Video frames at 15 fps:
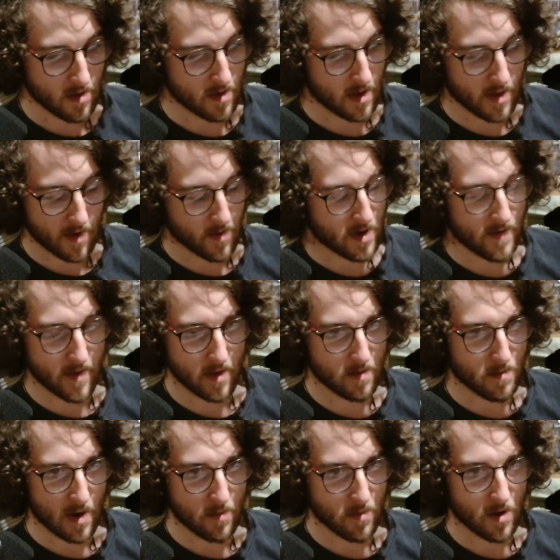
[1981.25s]
Like, they were never in my
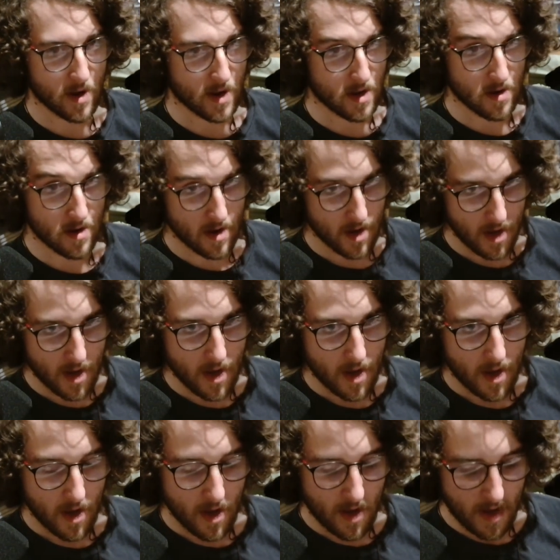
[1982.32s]
brain.
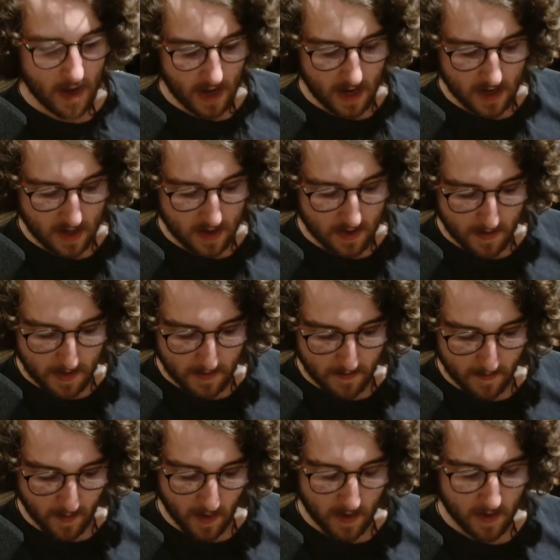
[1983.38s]
And I
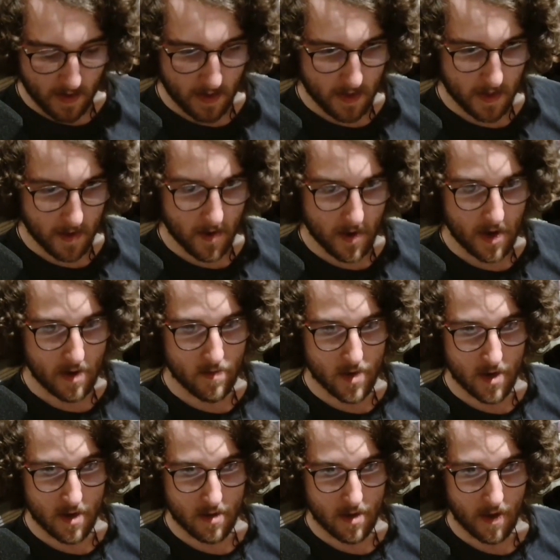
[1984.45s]
thought I'd
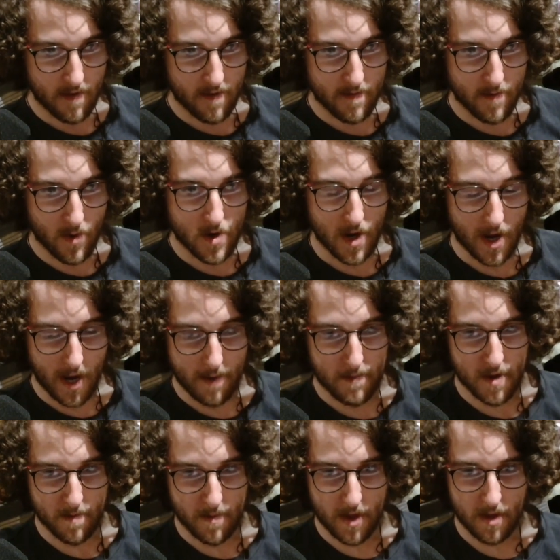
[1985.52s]
just have more time to
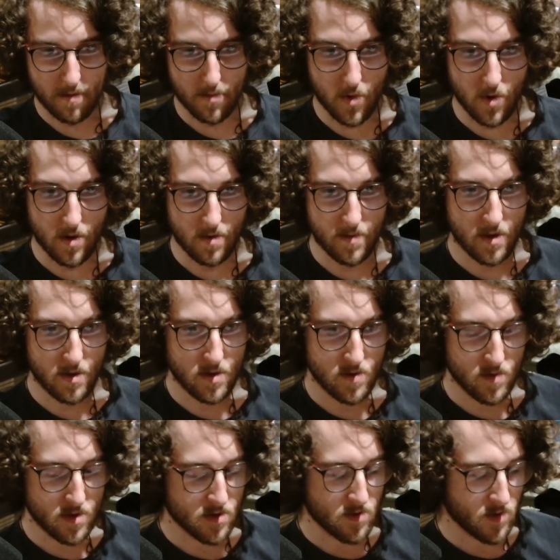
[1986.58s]
make more because he was
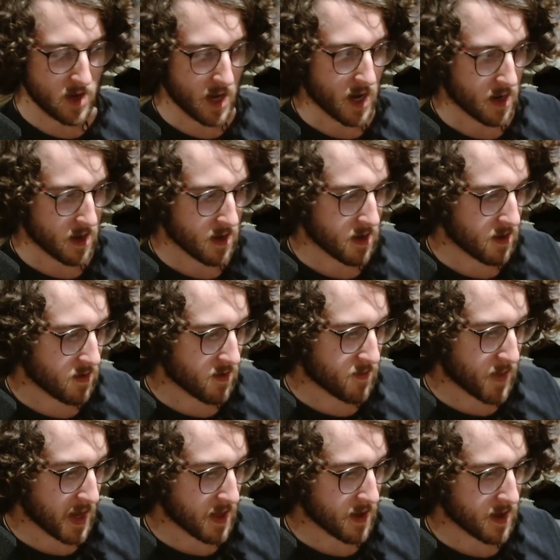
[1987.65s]
so young. He was
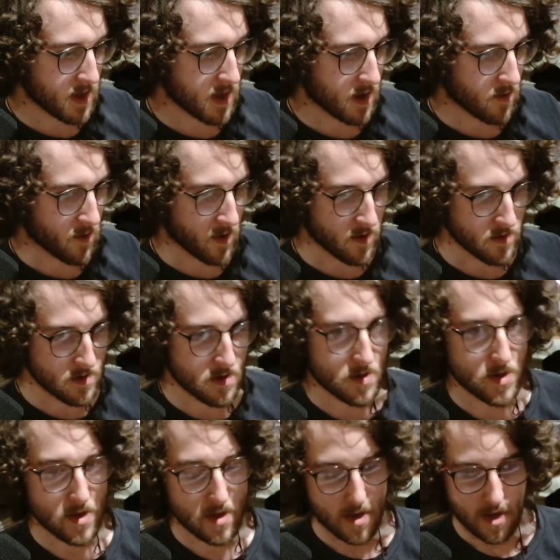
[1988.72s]
barely a year old.
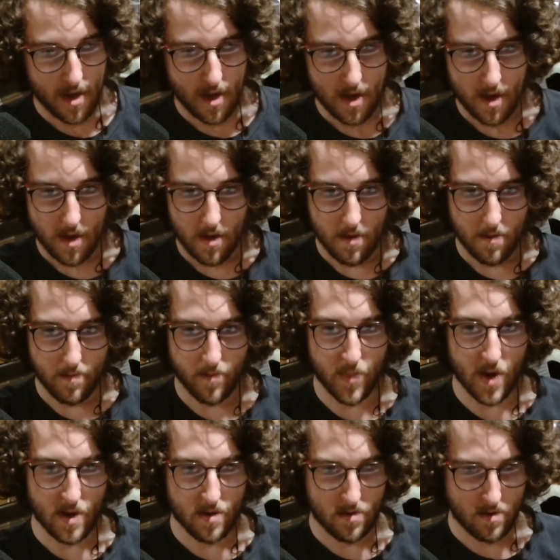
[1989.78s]

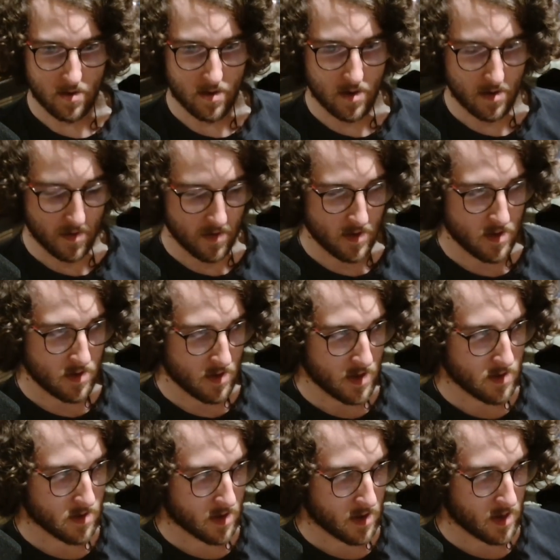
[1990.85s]
But no,
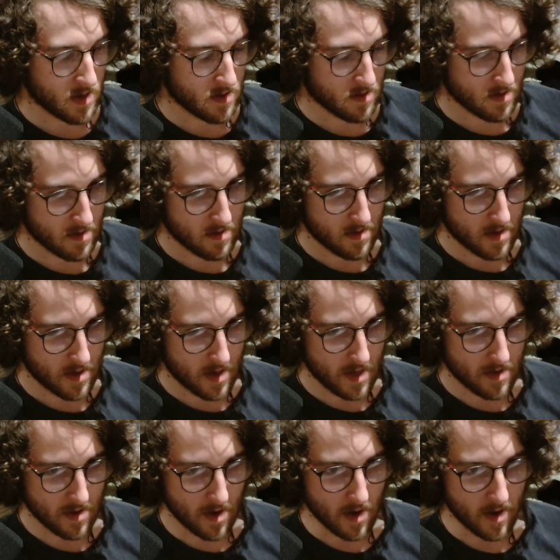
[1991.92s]
he's
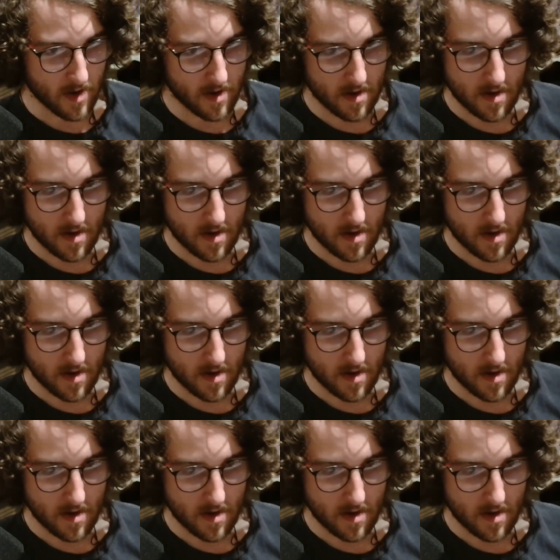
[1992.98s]
gone.